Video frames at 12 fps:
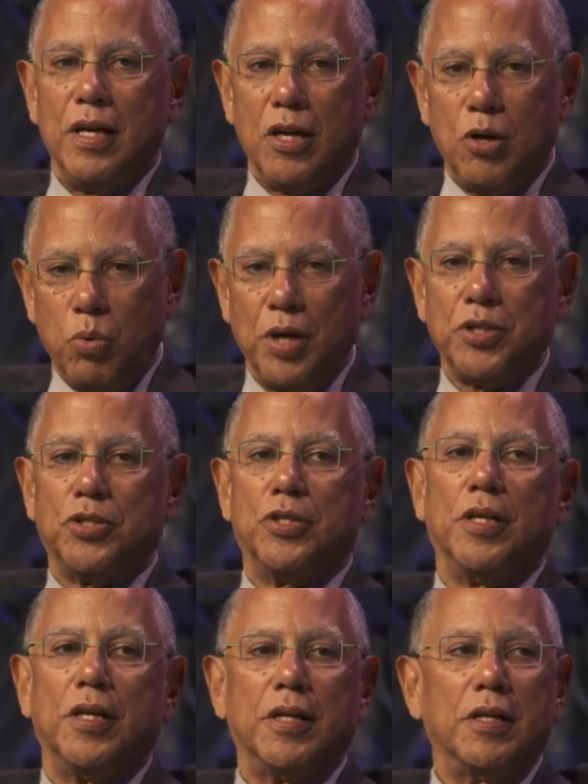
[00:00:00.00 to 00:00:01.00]

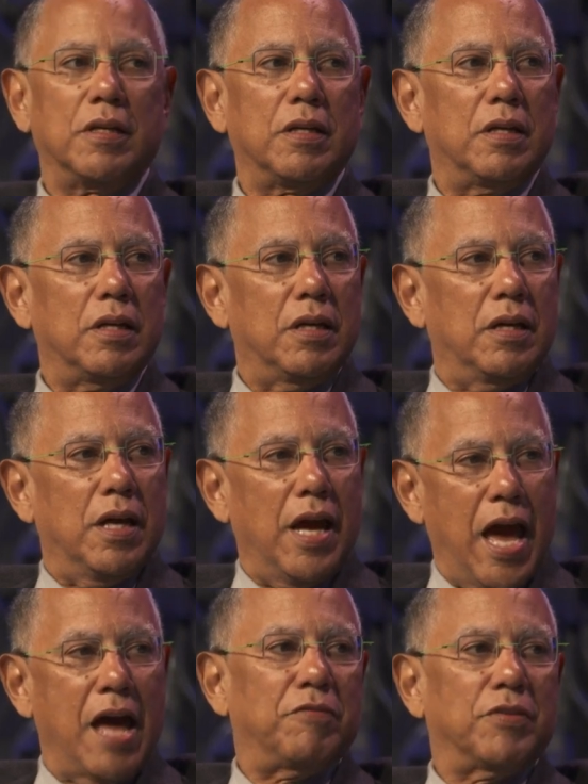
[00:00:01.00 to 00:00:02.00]
questioning
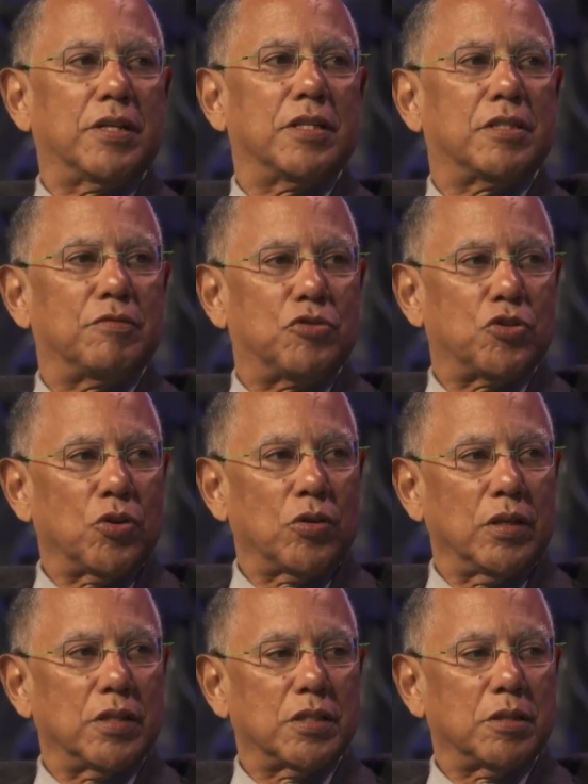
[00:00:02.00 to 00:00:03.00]
advocates of
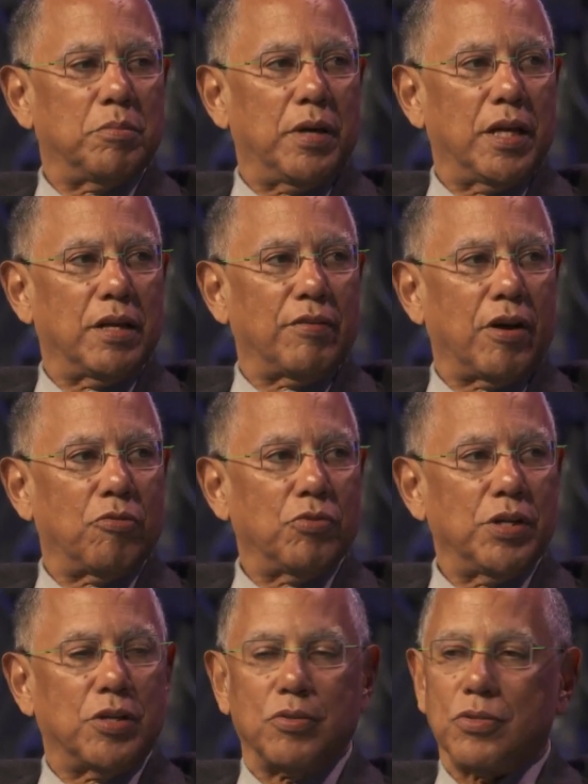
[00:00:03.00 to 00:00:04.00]
journalism and of our
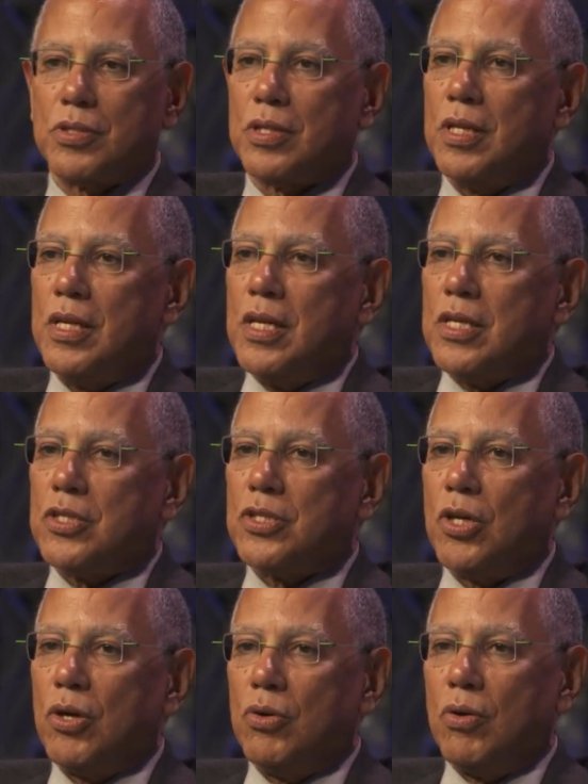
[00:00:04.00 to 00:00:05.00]
readers.
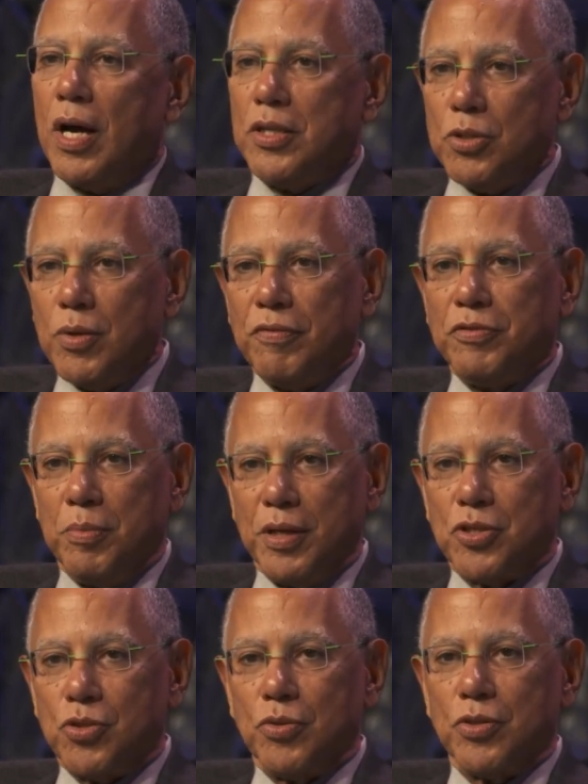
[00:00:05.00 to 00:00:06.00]
So I do have to
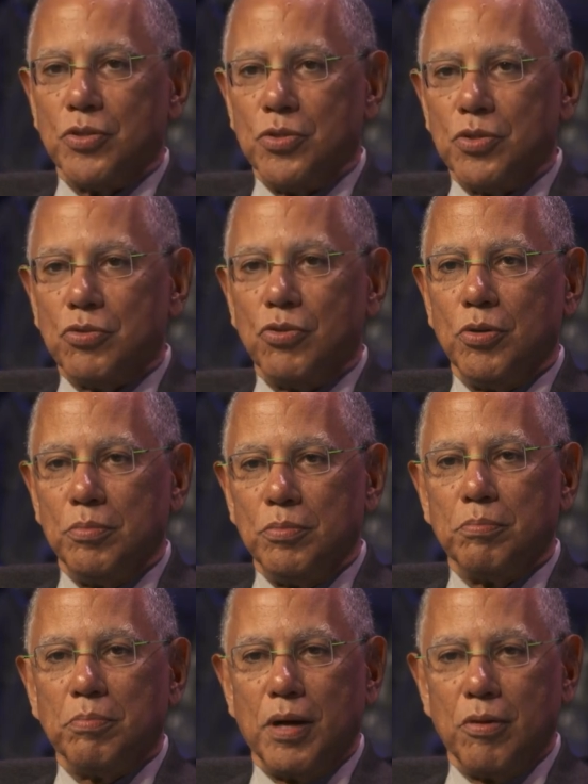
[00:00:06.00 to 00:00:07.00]
make sure the
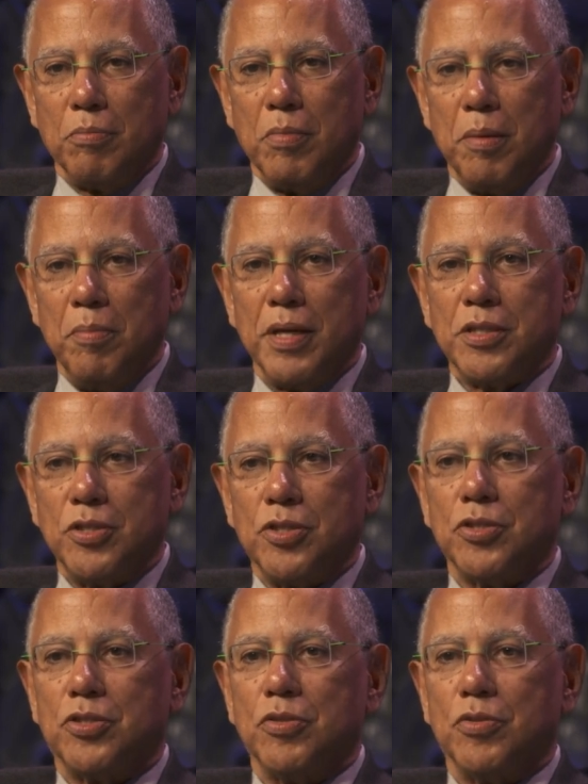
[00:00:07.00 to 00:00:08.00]
newsroom, my, my
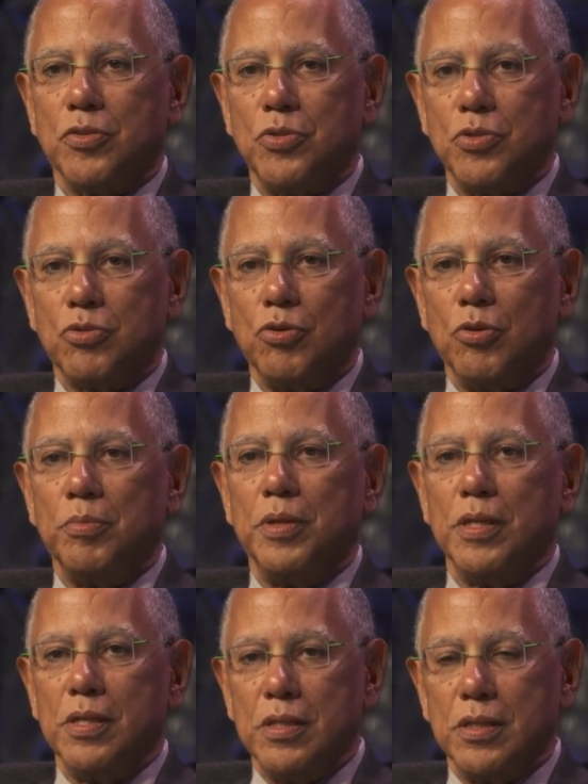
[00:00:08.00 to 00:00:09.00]
messages to the newsroom
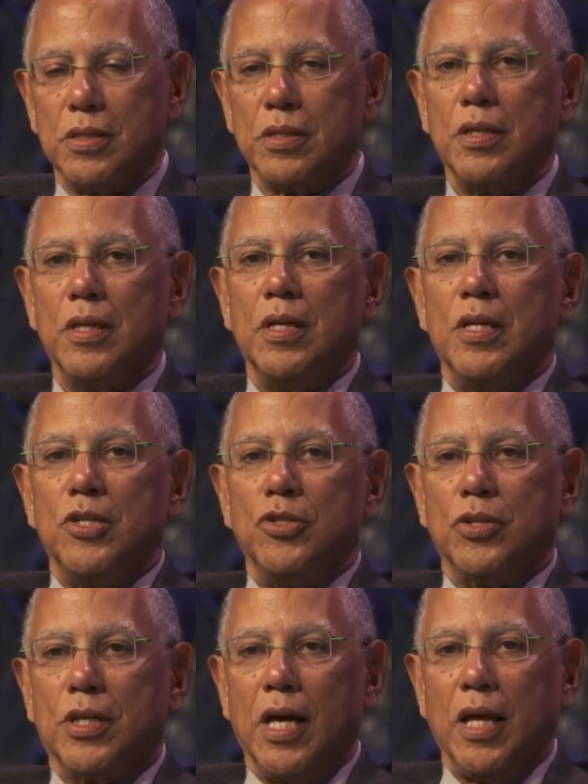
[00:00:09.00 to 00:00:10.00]
is
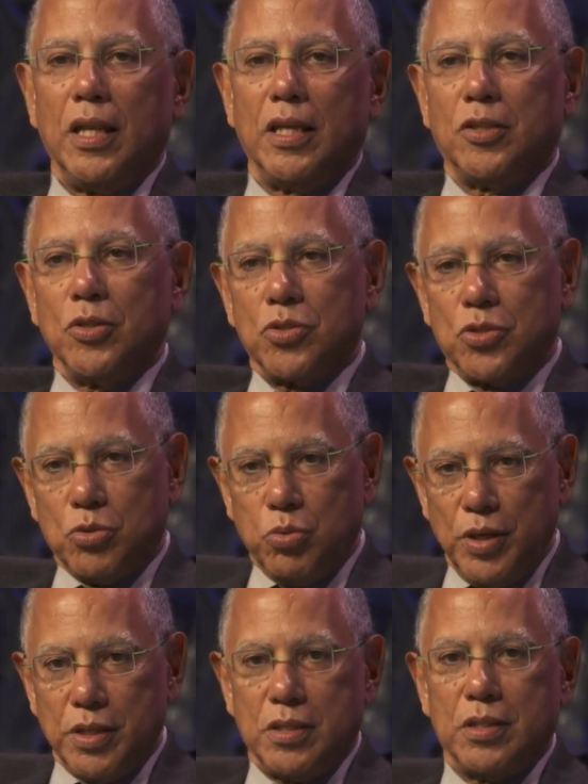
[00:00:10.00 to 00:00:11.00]
you cannot let those
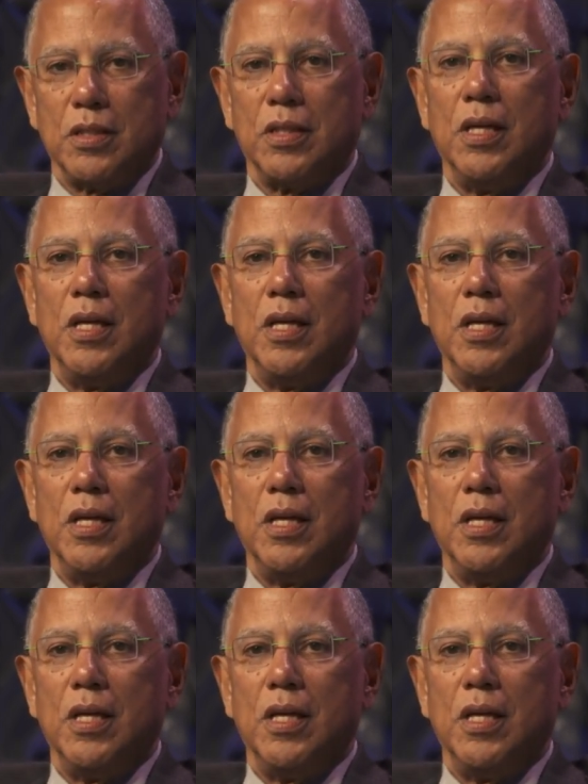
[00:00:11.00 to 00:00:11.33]
tweets